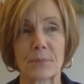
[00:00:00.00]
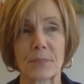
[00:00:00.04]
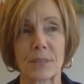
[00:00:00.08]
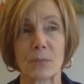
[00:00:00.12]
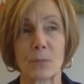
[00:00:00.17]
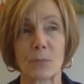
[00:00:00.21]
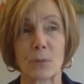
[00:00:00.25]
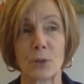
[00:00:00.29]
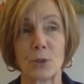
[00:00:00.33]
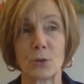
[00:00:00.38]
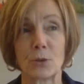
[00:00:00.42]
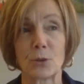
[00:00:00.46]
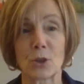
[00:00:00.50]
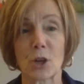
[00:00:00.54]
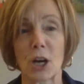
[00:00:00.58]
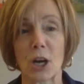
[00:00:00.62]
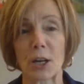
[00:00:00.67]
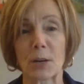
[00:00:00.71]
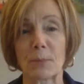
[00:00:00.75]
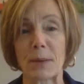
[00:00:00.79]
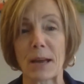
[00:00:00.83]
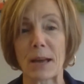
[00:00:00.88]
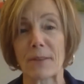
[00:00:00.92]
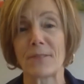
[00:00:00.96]
when you
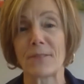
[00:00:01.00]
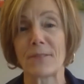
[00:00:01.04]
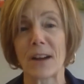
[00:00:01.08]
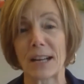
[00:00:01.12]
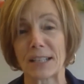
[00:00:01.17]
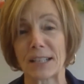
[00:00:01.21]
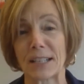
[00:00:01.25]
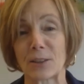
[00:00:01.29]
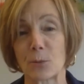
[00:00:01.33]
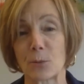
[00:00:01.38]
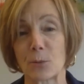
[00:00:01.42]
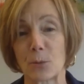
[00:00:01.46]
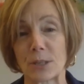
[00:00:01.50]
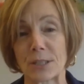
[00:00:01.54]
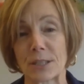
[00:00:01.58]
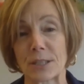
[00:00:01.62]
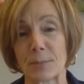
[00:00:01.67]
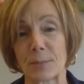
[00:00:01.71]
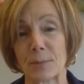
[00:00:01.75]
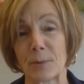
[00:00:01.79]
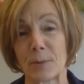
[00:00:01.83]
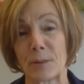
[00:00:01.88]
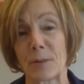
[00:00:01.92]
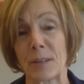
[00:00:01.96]
talk about finding the
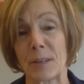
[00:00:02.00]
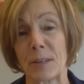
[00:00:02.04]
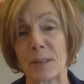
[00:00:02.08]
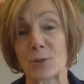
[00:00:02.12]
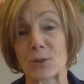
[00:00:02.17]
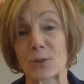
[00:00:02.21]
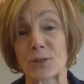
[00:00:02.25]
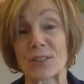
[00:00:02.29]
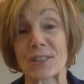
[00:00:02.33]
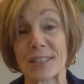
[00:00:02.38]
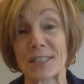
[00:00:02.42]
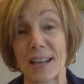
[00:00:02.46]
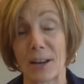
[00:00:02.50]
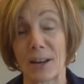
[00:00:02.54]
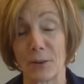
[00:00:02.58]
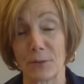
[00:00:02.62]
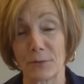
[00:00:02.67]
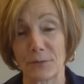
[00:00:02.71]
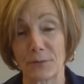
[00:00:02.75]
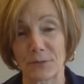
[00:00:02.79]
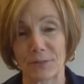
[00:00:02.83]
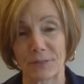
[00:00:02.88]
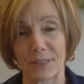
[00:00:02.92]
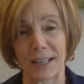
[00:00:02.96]
wisdom within
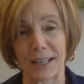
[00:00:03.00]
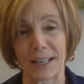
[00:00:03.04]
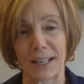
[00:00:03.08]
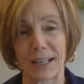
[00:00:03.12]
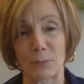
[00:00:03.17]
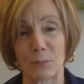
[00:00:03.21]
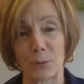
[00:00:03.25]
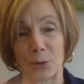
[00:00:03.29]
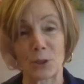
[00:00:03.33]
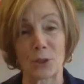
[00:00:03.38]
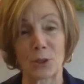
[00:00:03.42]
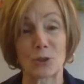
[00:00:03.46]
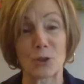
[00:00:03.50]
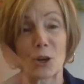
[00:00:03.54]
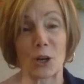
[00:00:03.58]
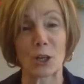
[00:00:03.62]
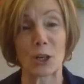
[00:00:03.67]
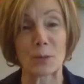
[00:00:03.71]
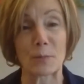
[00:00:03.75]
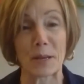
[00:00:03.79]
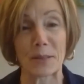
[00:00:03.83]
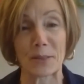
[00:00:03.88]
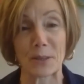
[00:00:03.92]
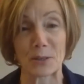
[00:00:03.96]
yourself, when you
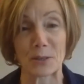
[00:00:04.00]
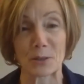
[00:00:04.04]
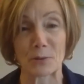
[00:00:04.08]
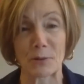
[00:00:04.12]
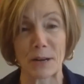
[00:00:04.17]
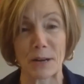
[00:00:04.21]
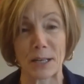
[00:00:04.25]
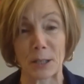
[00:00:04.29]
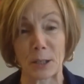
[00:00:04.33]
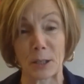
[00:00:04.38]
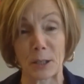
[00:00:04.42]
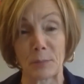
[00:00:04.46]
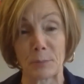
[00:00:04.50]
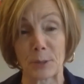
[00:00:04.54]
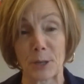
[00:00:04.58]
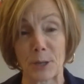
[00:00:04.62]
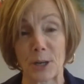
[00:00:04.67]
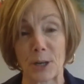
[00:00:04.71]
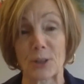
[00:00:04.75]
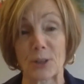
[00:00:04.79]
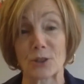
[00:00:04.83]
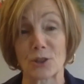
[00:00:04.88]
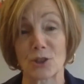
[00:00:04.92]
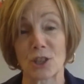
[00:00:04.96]
talked about the Serenity
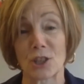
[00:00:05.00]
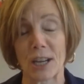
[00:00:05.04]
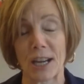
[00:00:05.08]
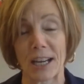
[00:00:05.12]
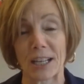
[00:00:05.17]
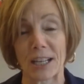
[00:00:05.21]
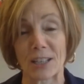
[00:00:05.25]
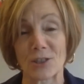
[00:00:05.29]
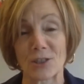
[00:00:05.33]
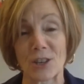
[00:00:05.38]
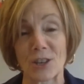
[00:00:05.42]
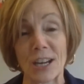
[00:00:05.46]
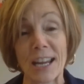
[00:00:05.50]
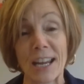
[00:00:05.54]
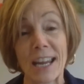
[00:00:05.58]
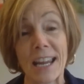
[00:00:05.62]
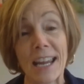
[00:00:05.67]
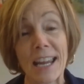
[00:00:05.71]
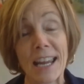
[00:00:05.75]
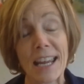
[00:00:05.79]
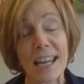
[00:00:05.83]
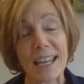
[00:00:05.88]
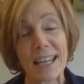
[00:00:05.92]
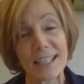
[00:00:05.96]
Prayer to change,
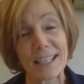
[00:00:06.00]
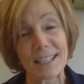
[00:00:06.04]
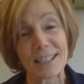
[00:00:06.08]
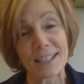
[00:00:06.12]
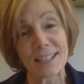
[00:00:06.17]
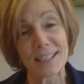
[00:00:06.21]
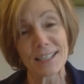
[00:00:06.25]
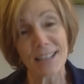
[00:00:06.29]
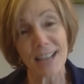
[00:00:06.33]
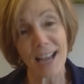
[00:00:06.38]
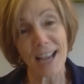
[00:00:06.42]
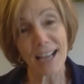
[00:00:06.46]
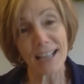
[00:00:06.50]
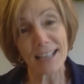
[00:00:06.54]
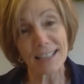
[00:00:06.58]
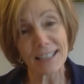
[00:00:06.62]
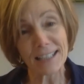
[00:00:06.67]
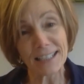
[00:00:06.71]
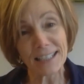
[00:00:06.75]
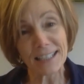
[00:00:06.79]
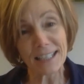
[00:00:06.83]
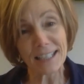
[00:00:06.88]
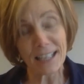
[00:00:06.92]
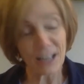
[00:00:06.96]
is this
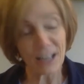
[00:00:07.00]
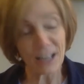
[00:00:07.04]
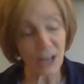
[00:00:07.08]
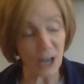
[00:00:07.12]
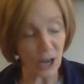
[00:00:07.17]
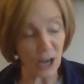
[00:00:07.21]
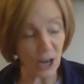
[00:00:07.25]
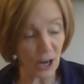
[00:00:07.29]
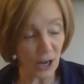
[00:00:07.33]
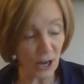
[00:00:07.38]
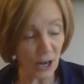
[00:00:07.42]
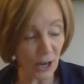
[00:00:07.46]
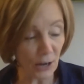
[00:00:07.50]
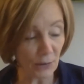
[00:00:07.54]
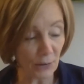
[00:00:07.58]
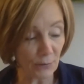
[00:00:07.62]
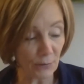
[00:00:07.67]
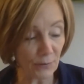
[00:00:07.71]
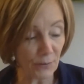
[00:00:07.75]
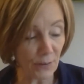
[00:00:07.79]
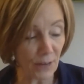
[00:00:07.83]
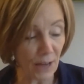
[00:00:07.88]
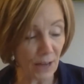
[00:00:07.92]
idea of